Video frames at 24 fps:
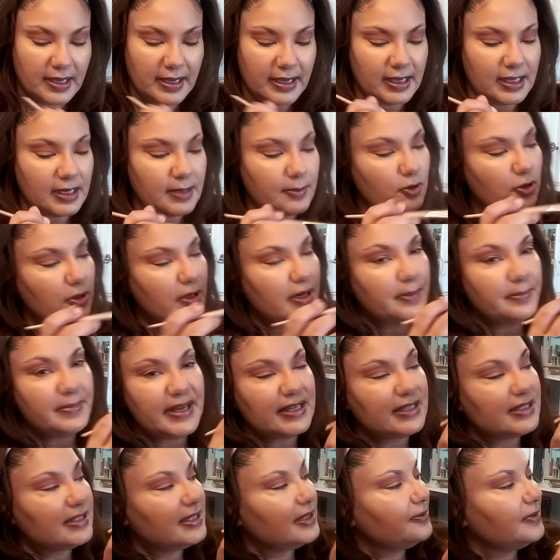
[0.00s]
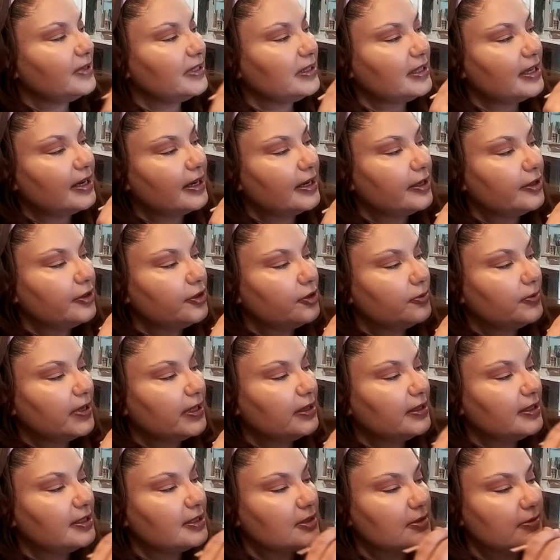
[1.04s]
And I'm gonna mix it with the other
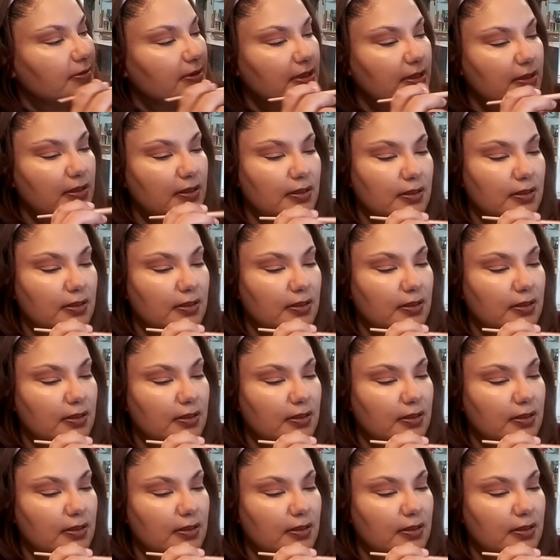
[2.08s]
one, this one.